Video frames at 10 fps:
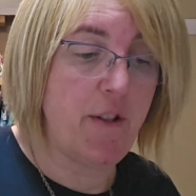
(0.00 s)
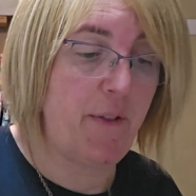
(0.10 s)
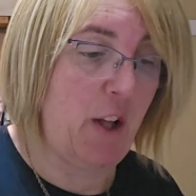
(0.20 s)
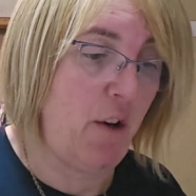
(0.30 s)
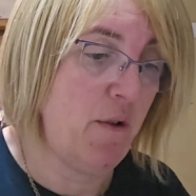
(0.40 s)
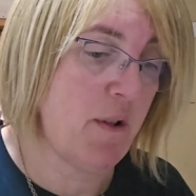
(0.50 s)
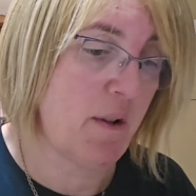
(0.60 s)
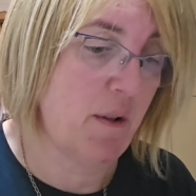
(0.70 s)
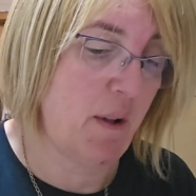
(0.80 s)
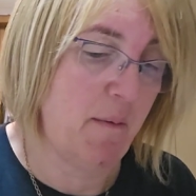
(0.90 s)
for those,
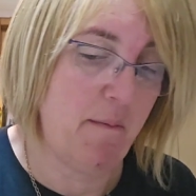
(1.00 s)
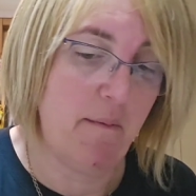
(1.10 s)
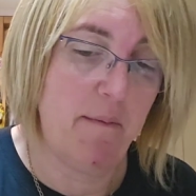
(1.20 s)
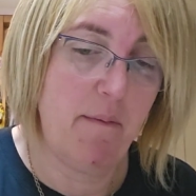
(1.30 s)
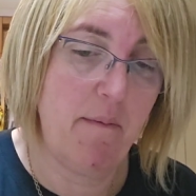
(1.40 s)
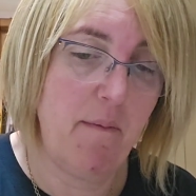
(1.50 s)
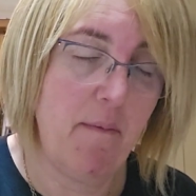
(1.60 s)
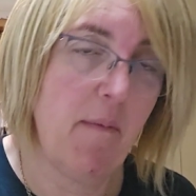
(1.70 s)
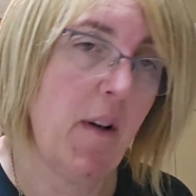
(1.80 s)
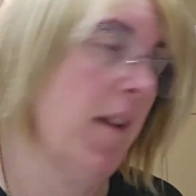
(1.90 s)
because I
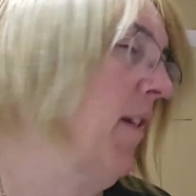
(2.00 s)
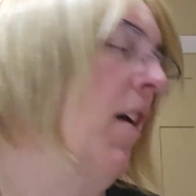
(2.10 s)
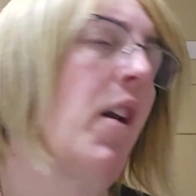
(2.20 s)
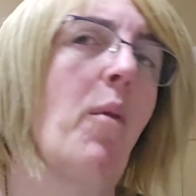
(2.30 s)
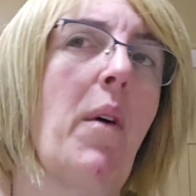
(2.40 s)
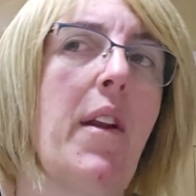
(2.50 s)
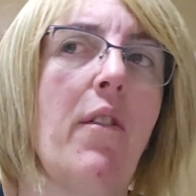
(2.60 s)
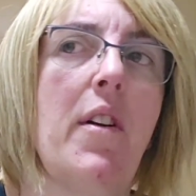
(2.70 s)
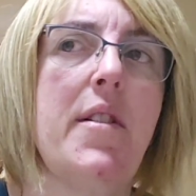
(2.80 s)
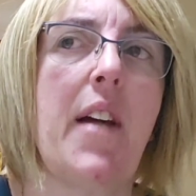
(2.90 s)
don't know
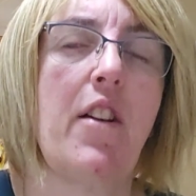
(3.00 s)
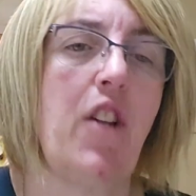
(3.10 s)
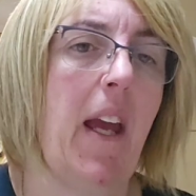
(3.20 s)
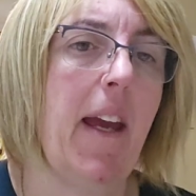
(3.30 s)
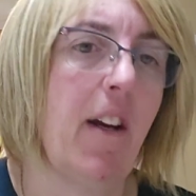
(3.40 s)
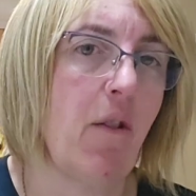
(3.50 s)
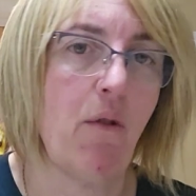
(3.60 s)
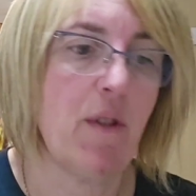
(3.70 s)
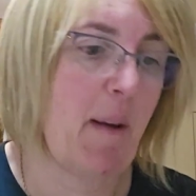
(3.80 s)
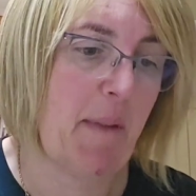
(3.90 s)
whether it's actually anchor
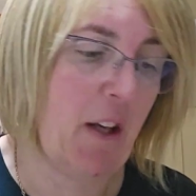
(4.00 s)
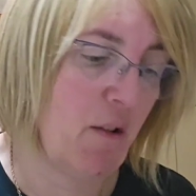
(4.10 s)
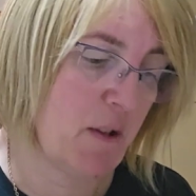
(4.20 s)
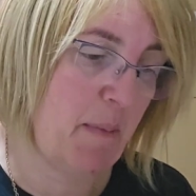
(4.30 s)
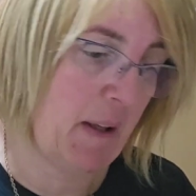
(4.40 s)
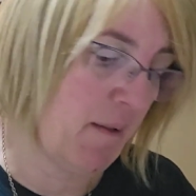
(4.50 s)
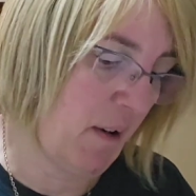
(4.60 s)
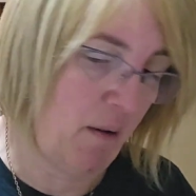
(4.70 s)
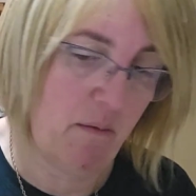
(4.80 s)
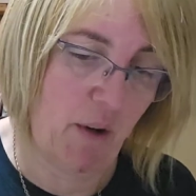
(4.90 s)
or something else, but
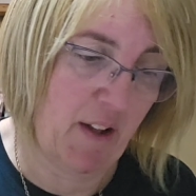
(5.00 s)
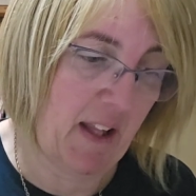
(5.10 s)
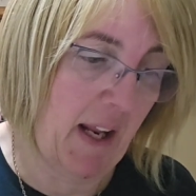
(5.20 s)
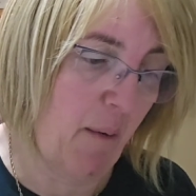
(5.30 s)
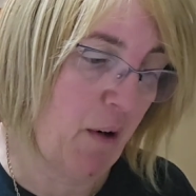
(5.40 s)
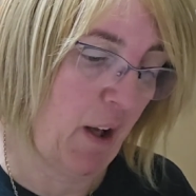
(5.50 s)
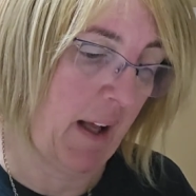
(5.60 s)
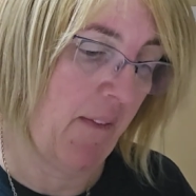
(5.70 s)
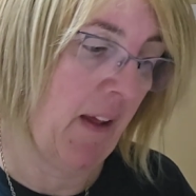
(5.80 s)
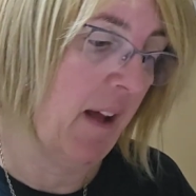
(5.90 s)
I'll work that out when I
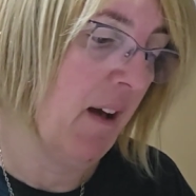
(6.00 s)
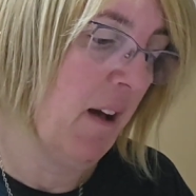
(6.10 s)
get there.